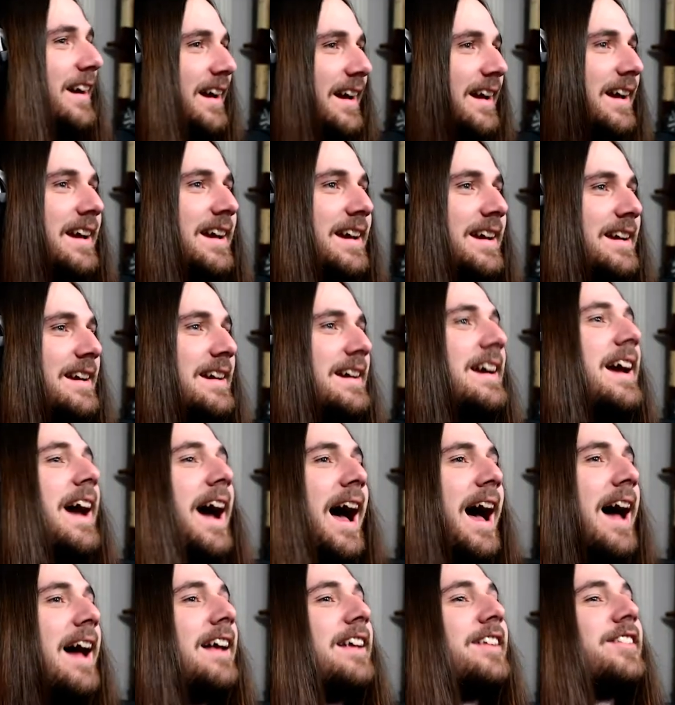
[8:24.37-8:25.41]
He
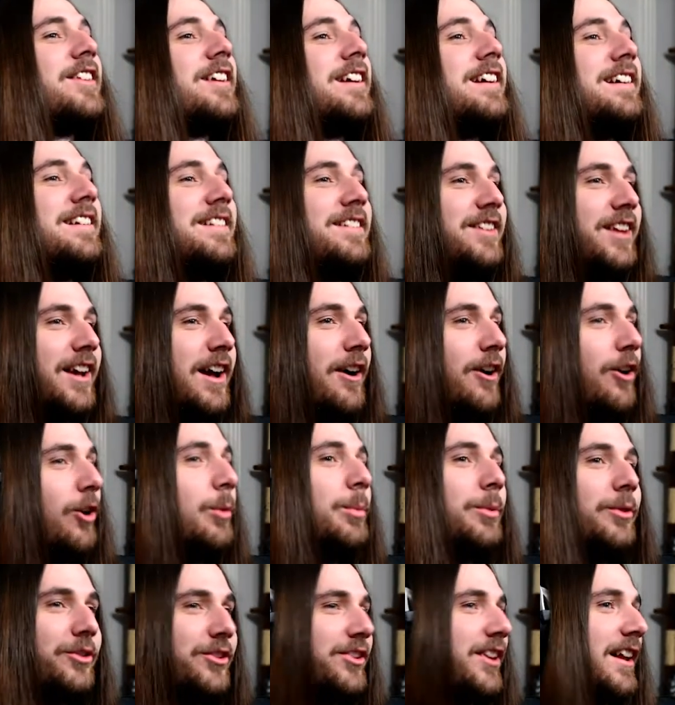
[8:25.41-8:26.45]
has a
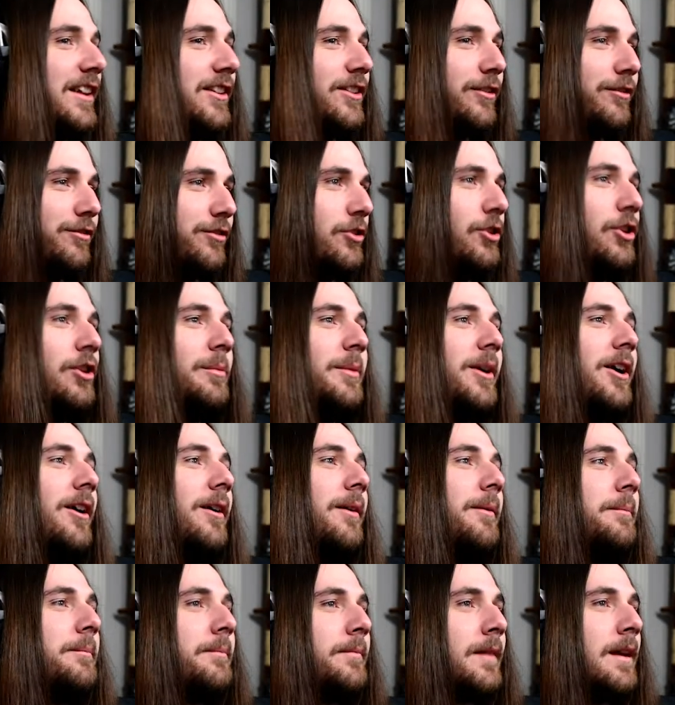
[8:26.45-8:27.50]
terrible sense of humor.
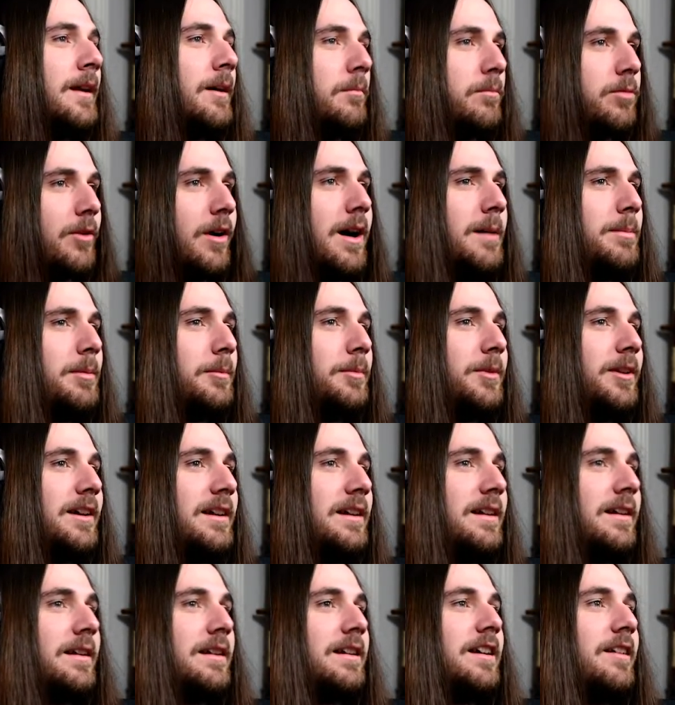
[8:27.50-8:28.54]

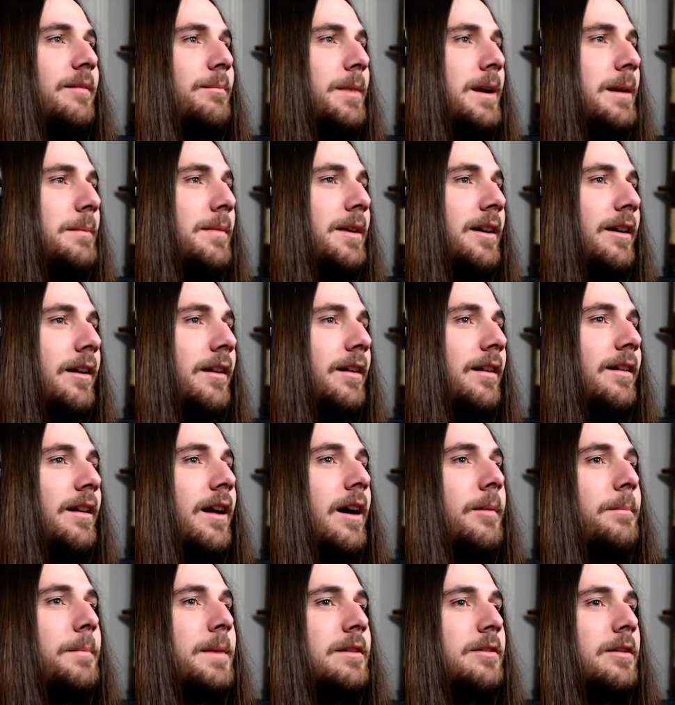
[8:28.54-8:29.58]
Probably. Give me a minute and
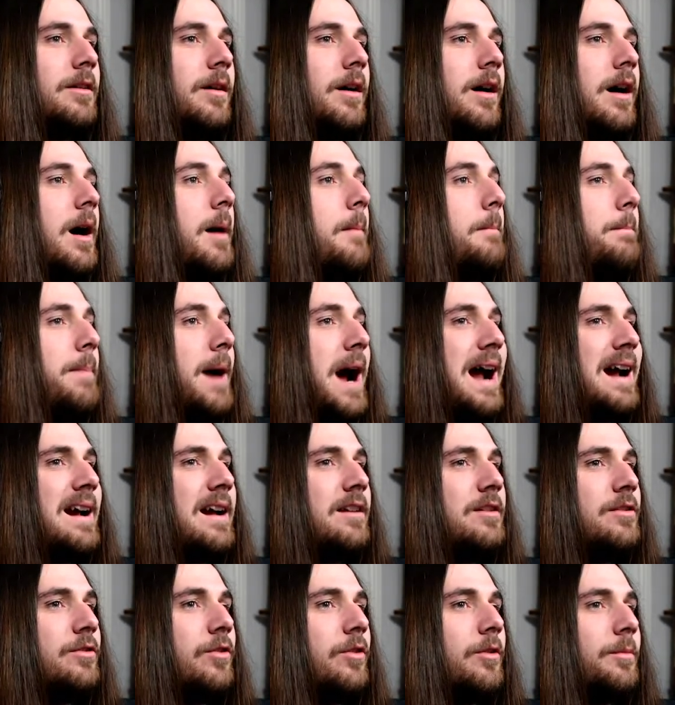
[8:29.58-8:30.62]
I'll meet you back
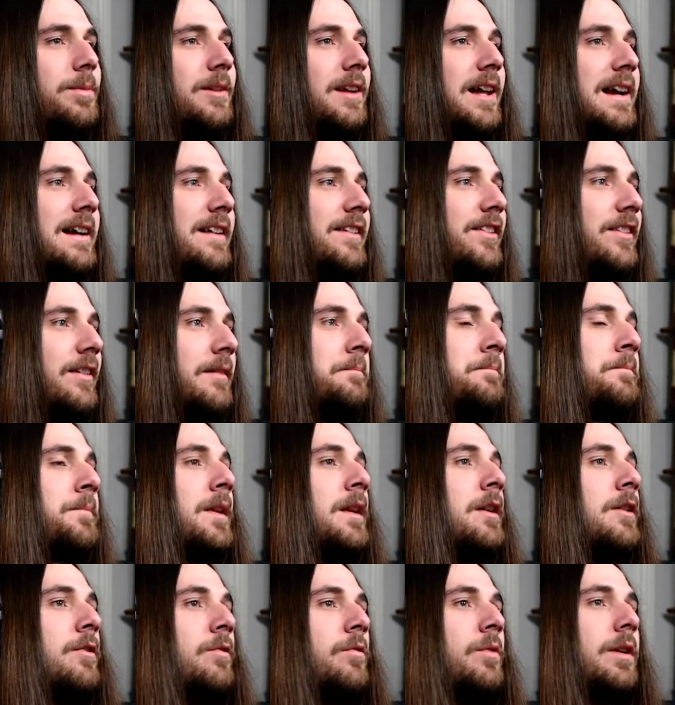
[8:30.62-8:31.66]
at your place.
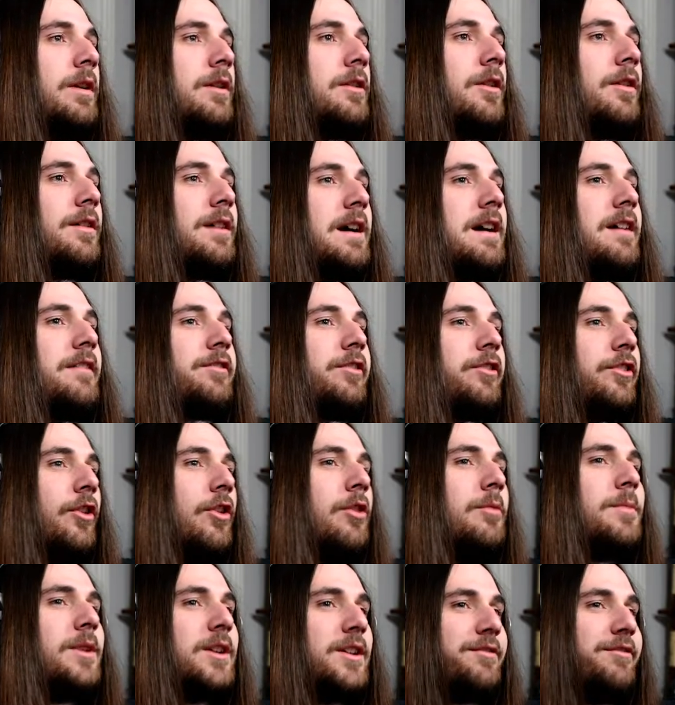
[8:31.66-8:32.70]
We're gonna have
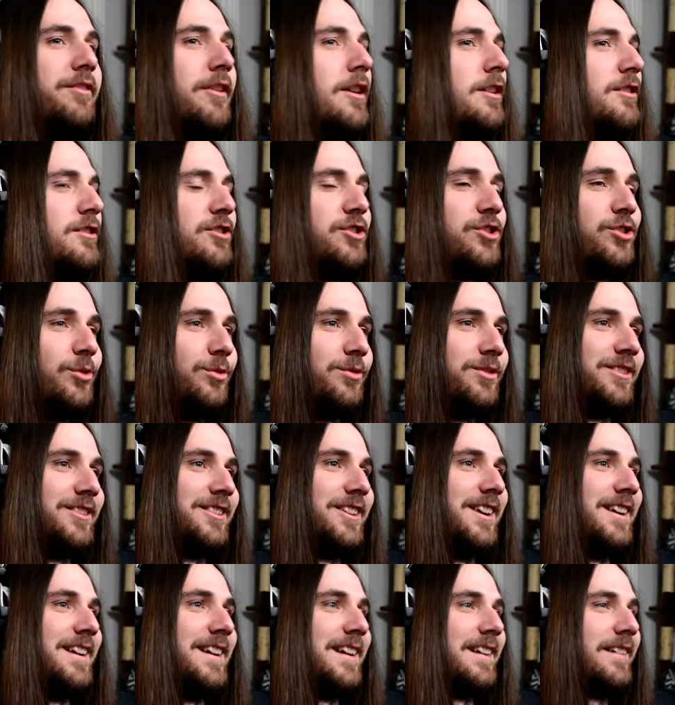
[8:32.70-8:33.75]
so much fun shooting
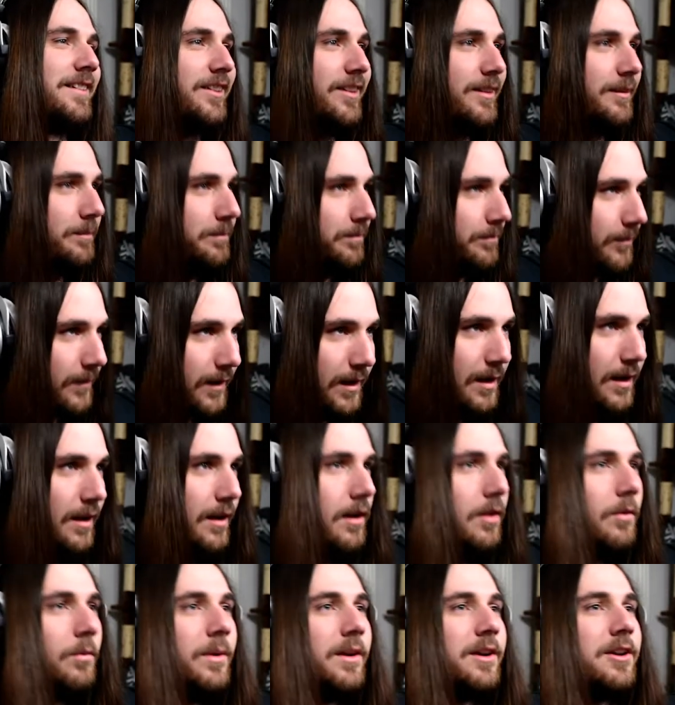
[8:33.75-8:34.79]
things.
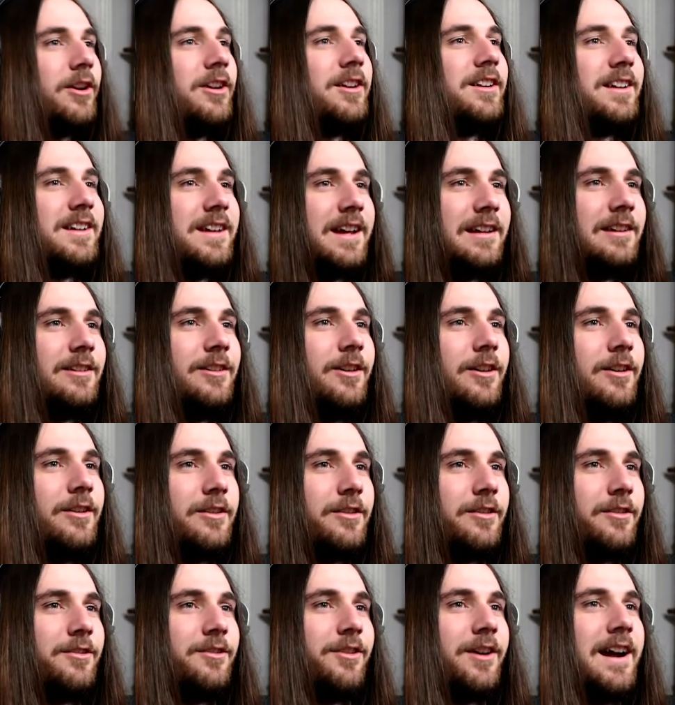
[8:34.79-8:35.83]
We're gonna get
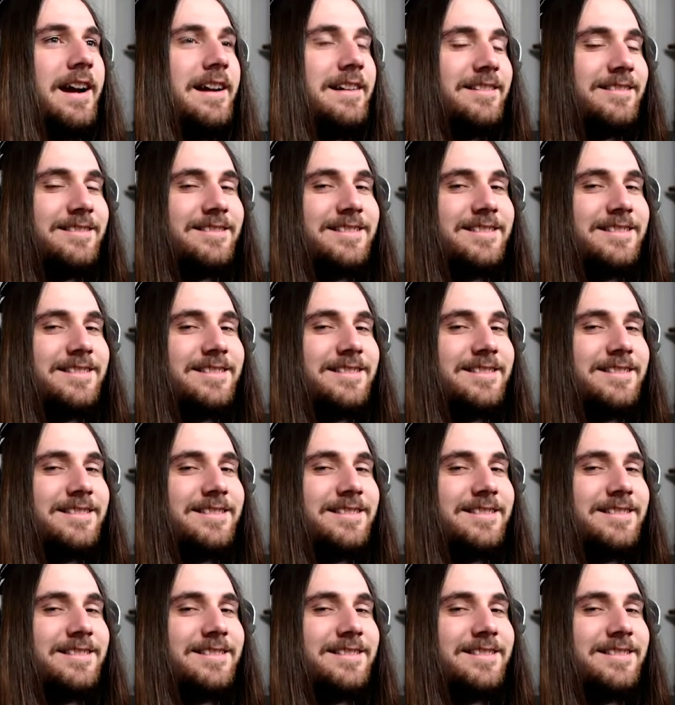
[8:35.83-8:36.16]
along great.